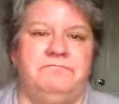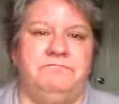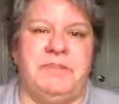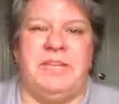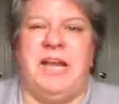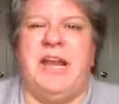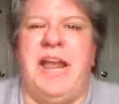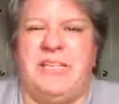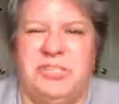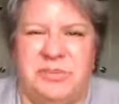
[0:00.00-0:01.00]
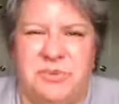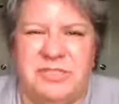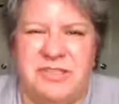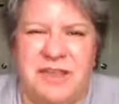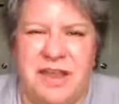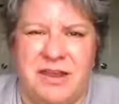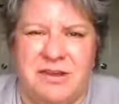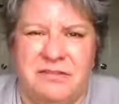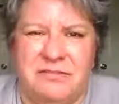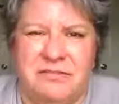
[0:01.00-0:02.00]
but the connection was
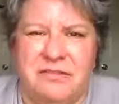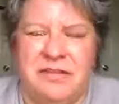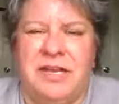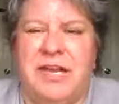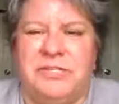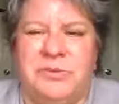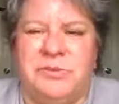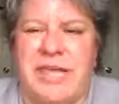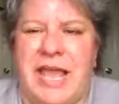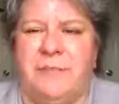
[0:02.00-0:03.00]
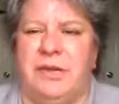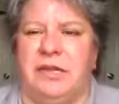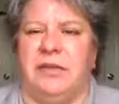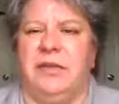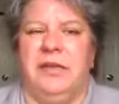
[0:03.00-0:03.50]
there. The connection was happening.